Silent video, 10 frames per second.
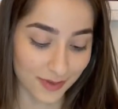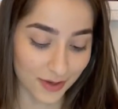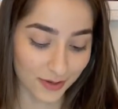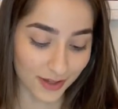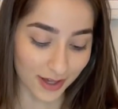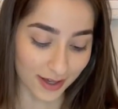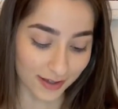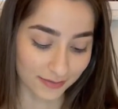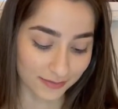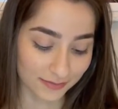
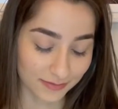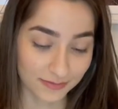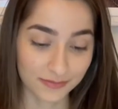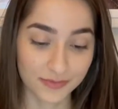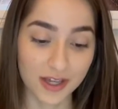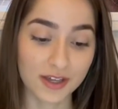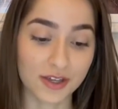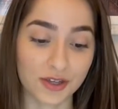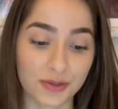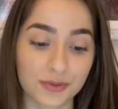Okay, thank
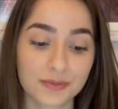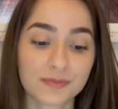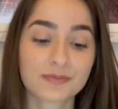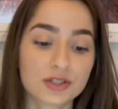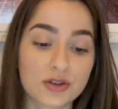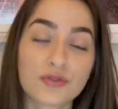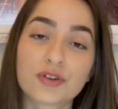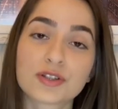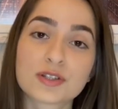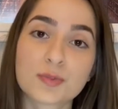you. So
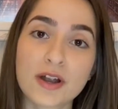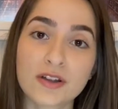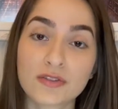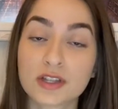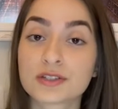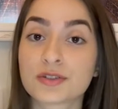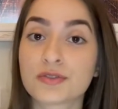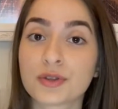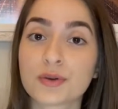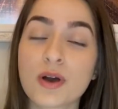for this part of the
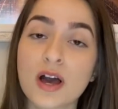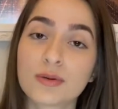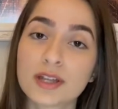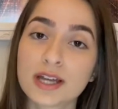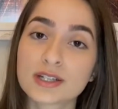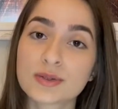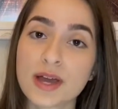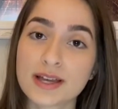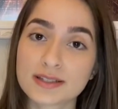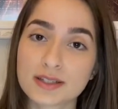interview, I would like to
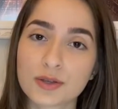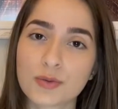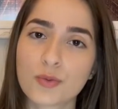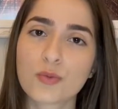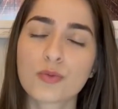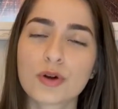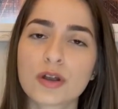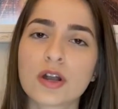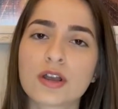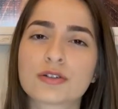ask you, what
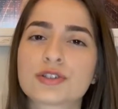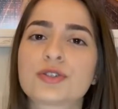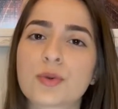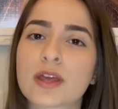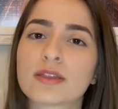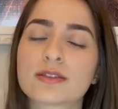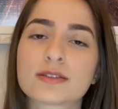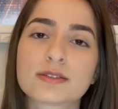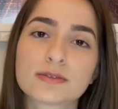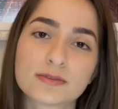are your strengths?